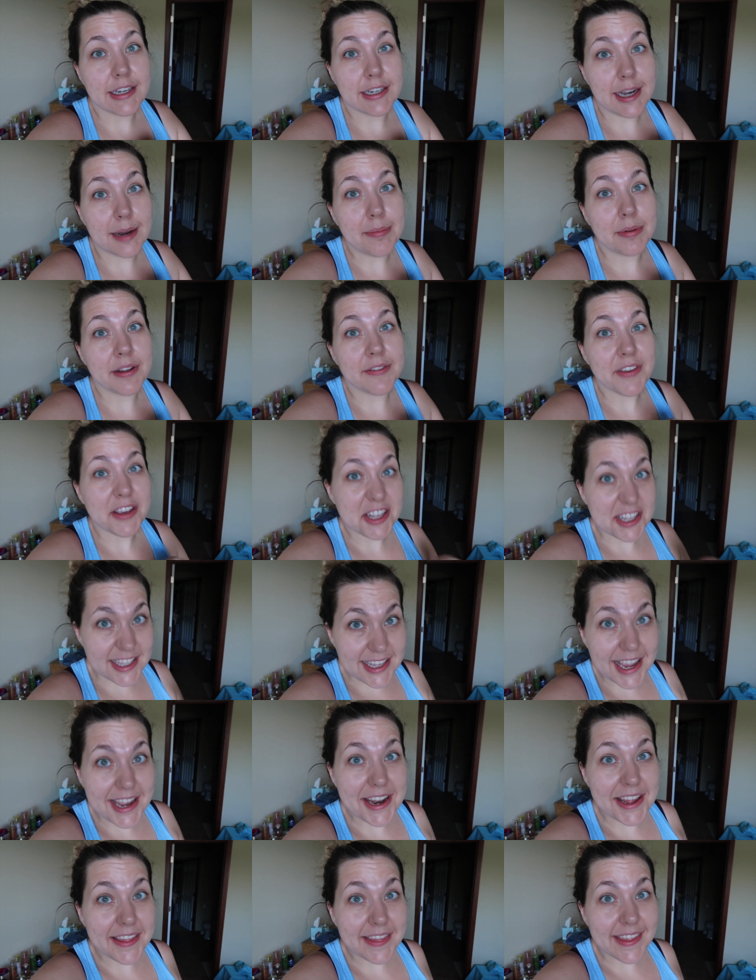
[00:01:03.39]
a couple of
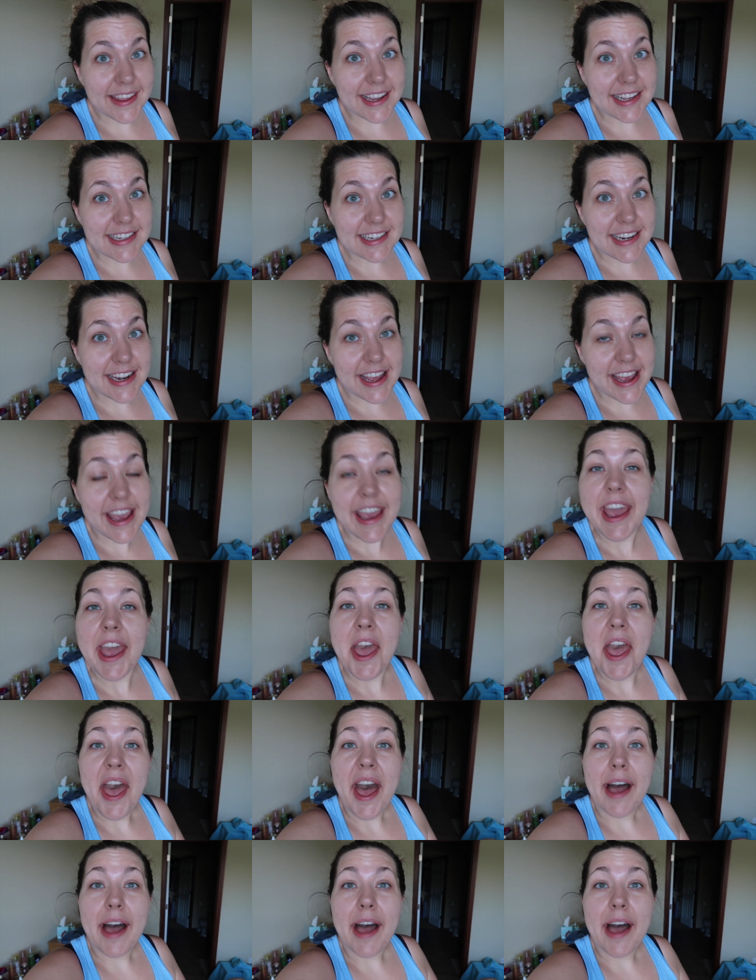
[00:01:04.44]
exciting things today.